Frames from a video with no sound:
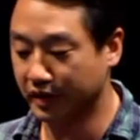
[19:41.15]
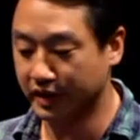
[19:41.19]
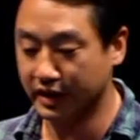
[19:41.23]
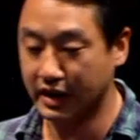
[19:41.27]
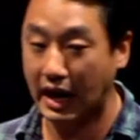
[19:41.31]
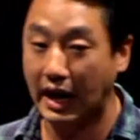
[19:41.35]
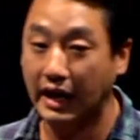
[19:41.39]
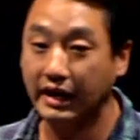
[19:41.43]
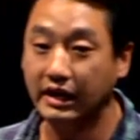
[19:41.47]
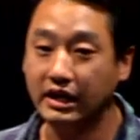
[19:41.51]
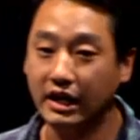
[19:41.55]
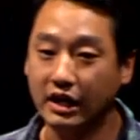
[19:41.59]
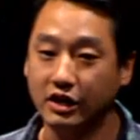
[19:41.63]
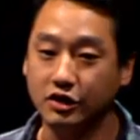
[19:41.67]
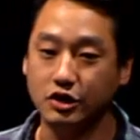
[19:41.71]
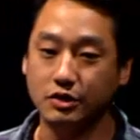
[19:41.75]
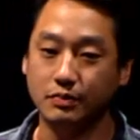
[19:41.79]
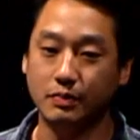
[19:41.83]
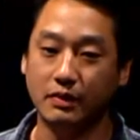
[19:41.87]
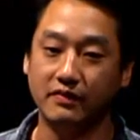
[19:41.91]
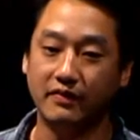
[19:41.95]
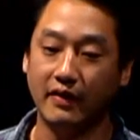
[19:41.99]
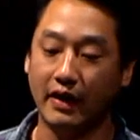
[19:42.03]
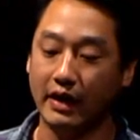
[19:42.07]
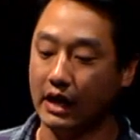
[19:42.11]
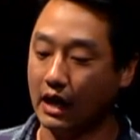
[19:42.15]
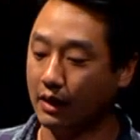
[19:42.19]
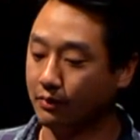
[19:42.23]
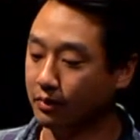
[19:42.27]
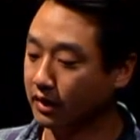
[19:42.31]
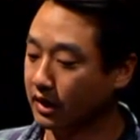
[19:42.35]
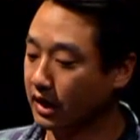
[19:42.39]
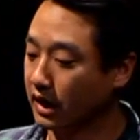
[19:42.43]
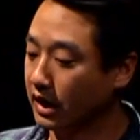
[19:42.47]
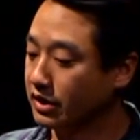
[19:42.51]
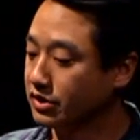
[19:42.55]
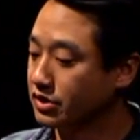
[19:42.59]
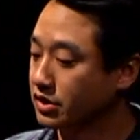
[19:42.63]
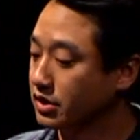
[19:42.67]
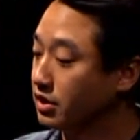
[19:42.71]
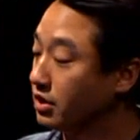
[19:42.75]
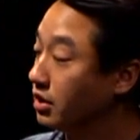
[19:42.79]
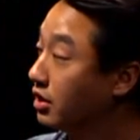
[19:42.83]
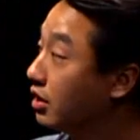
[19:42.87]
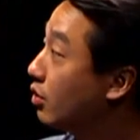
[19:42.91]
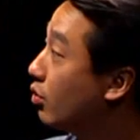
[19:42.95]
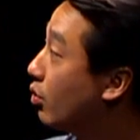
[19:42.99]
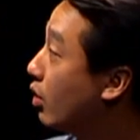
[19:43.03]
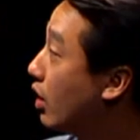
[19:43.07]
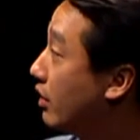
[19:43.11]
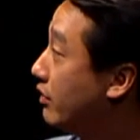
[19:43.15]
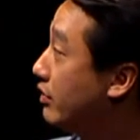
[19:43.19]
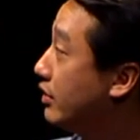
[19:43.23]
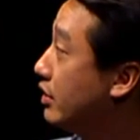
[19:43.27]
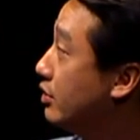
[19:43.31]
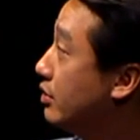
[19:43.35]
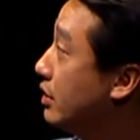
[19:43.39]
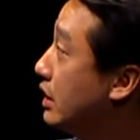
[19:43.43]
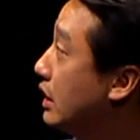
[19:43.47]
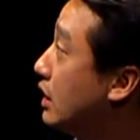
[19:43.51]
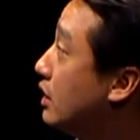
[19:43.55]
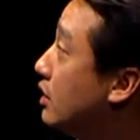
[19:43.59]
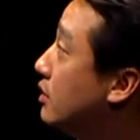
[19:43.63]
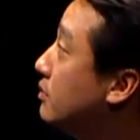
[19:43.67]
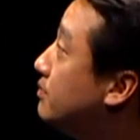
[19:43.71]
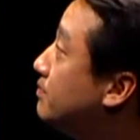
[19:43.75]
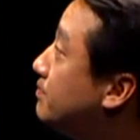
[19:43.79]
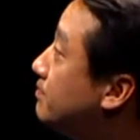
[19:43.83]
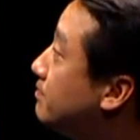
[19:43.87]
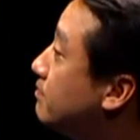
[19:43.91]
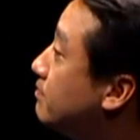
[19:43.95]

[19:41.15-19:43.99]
within any NGP VAN application, wherever you need it.